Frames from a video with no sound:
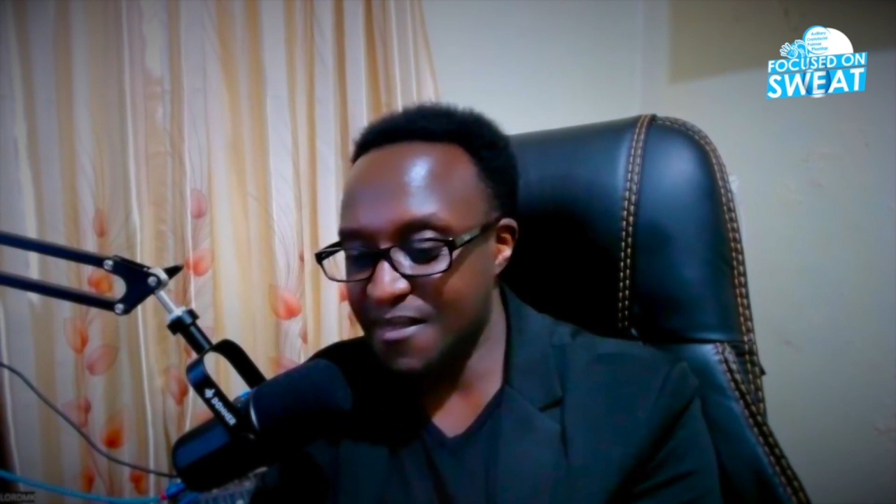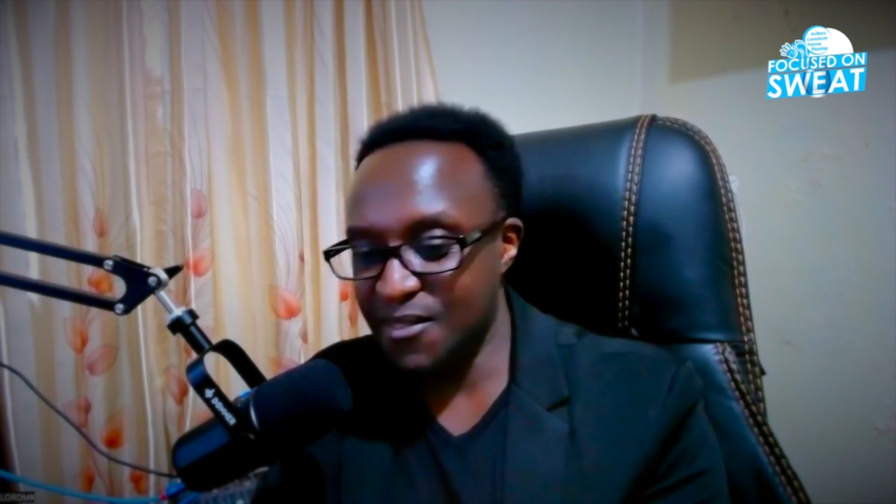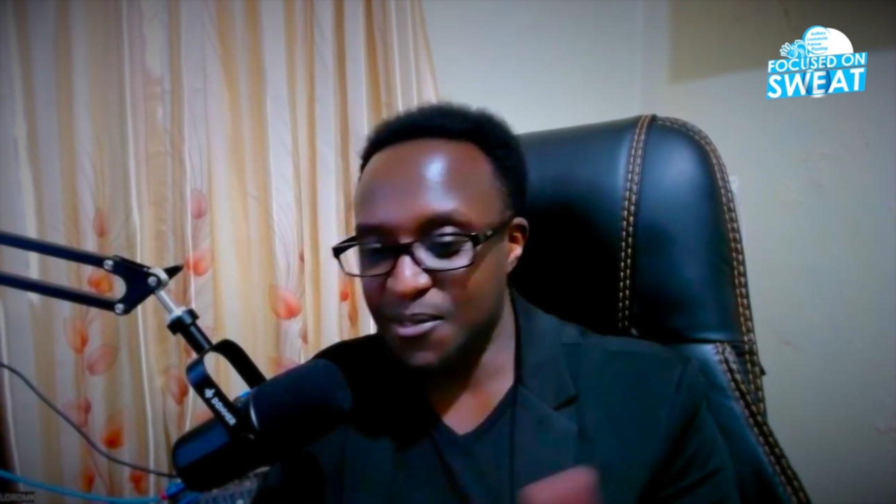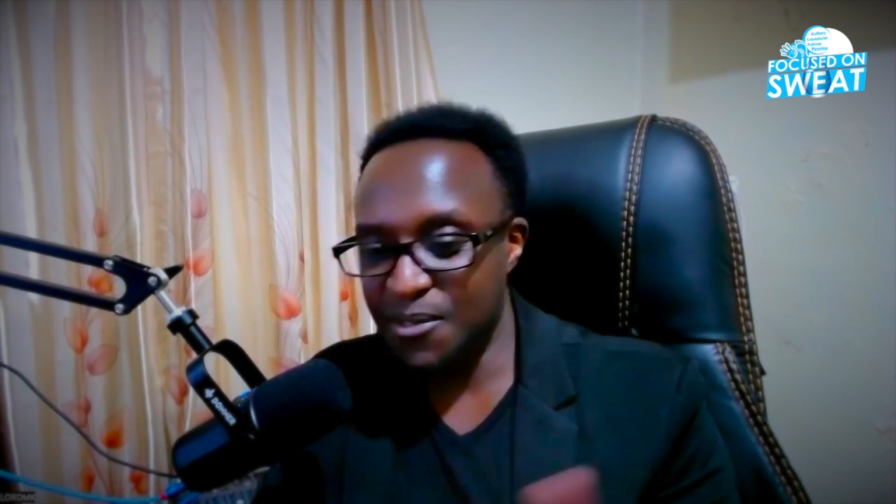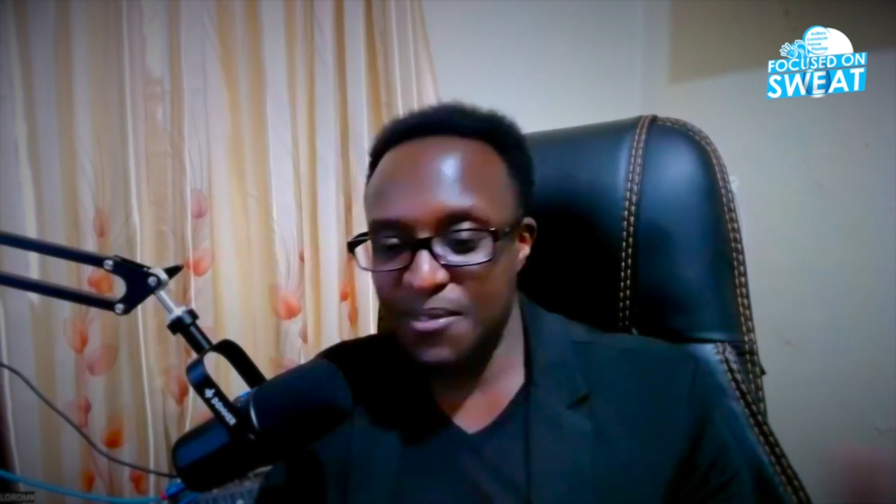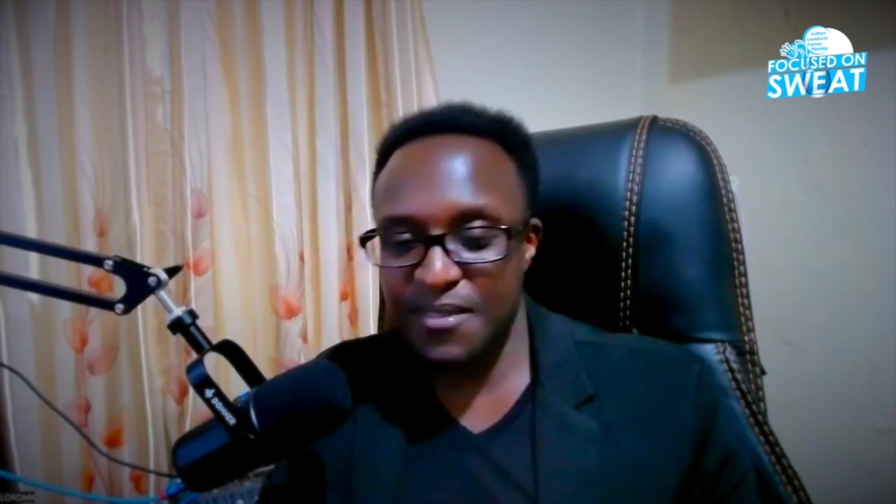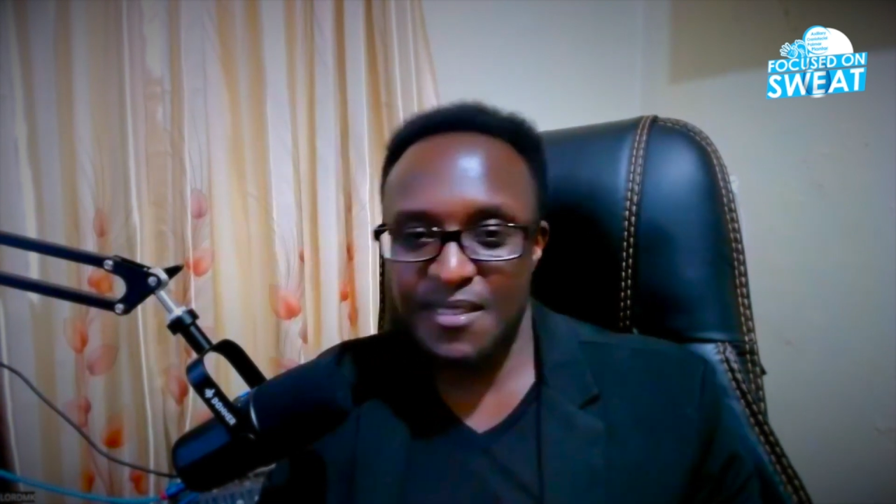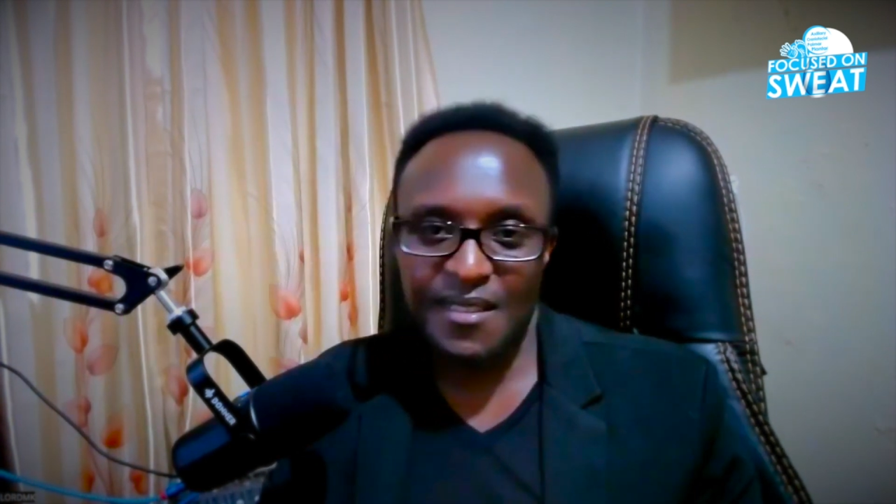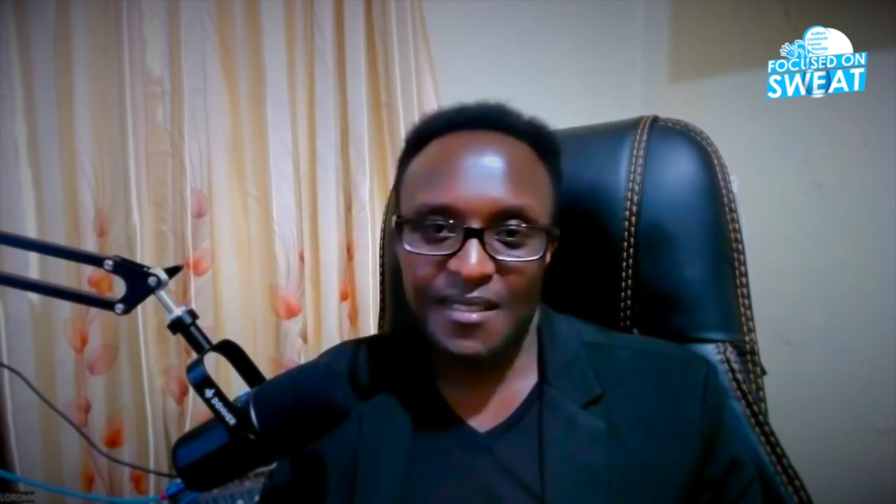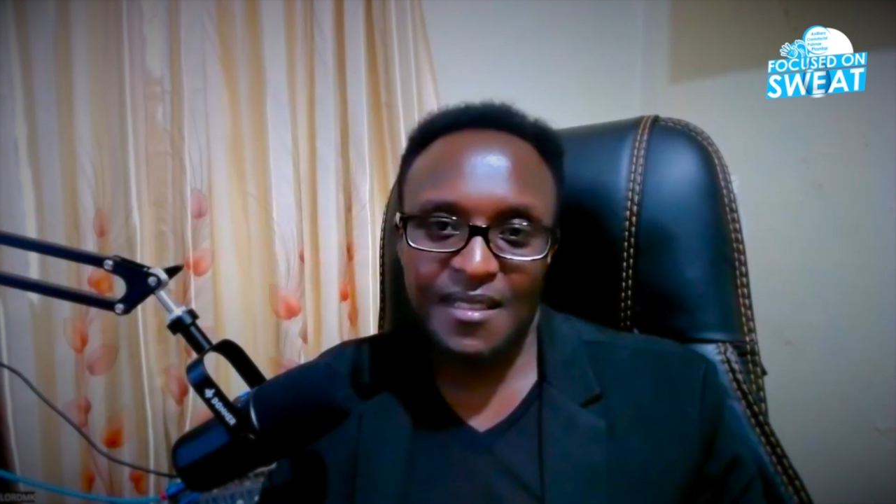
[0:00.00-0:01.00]
introduced
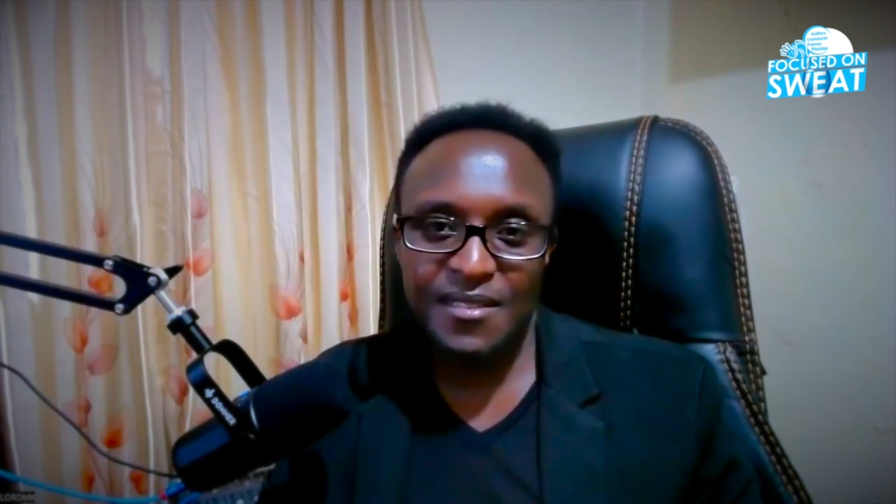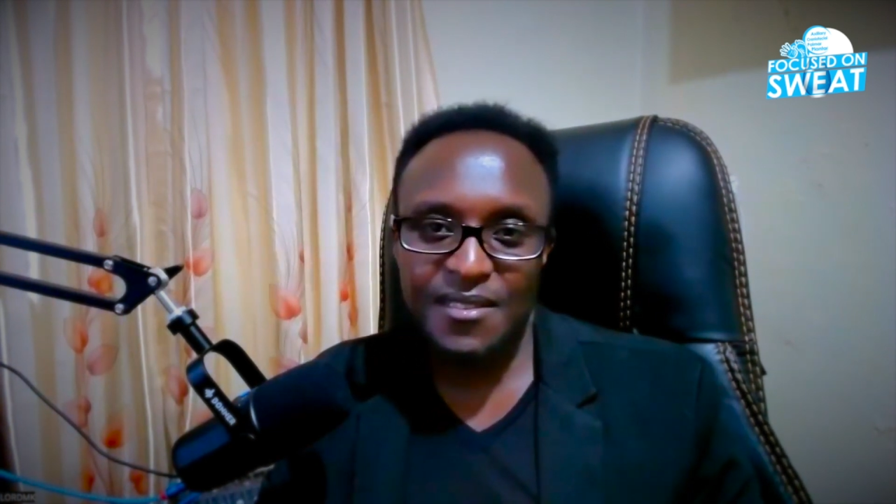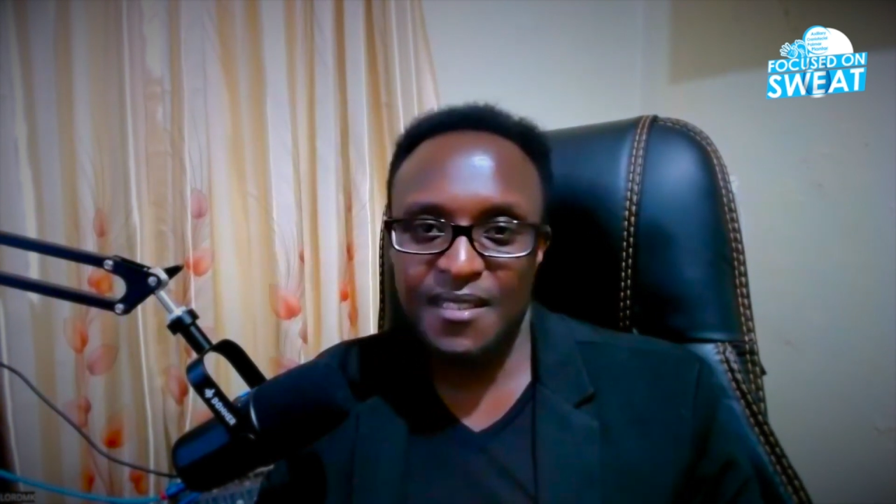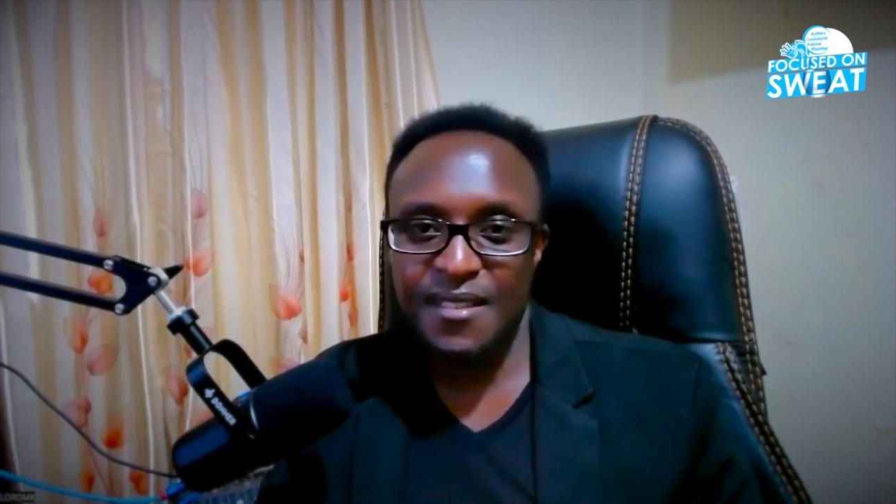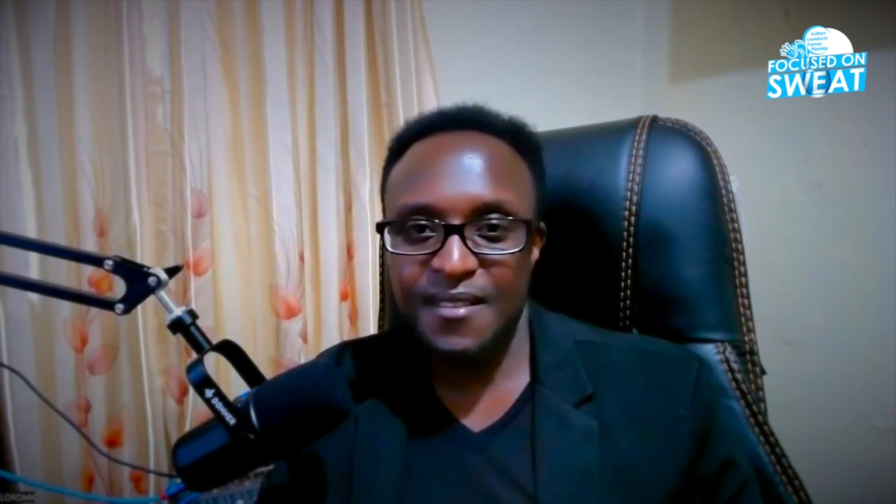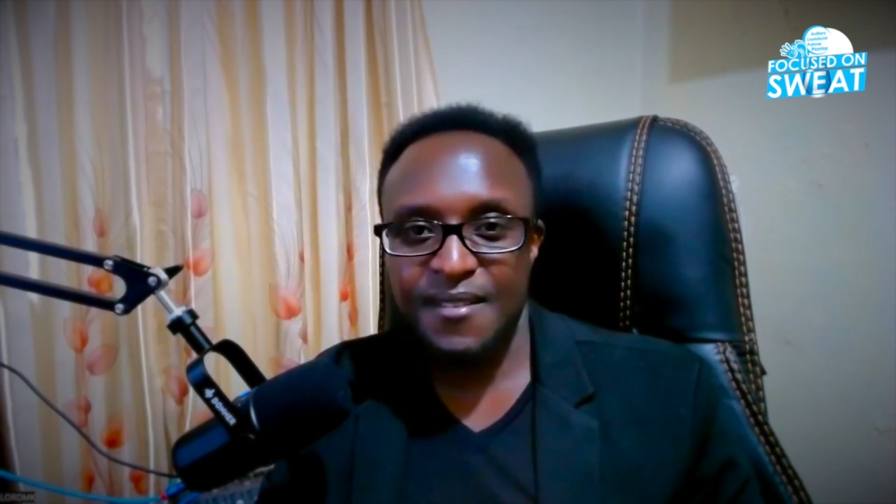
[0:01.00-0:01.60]
in the country,